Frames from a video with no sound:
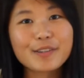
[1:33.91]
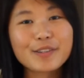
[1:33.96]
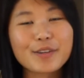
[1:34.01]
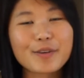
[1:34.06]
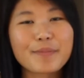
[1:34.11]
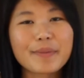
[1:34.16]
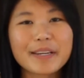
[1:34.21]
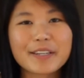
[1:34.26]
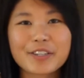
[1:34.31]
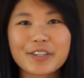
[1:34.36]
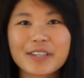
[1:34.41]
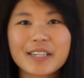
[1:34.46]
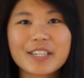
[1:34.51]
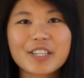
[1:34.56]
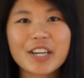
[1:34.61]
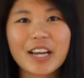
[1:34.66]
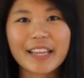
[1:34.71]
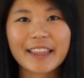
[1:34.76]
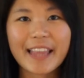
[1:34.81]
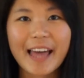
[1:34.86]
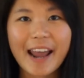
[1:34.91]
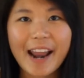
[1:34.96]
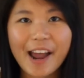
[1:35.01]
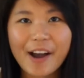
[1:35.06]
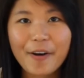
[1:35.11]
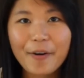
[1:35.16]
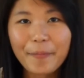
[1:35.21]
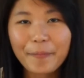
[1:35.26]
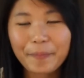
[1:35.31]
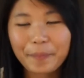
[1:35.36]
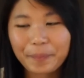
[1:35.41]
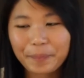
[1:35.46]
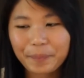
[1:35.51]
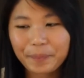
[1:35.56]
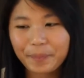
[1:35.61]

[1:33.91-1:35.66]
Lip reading: so make sure to check that out.